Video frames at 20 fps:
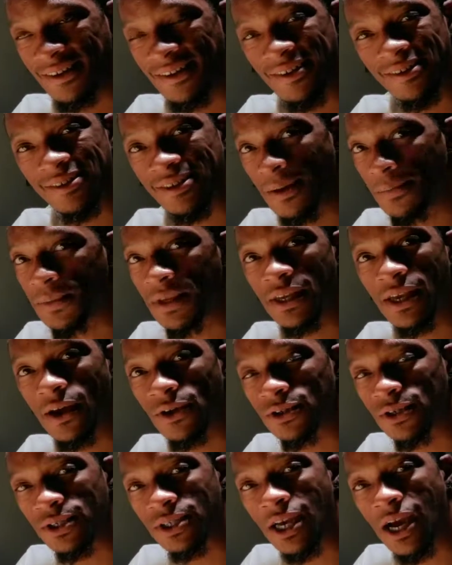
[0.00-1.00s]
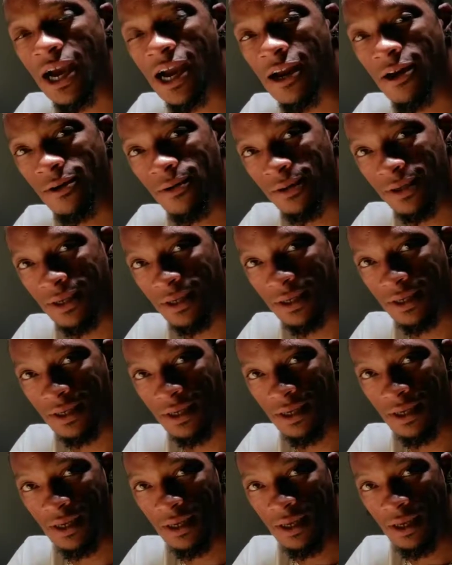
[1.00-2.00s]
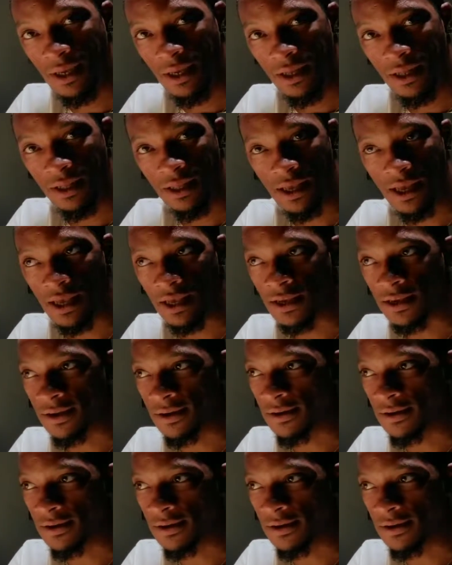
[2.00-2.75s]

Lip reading: something else entirely, like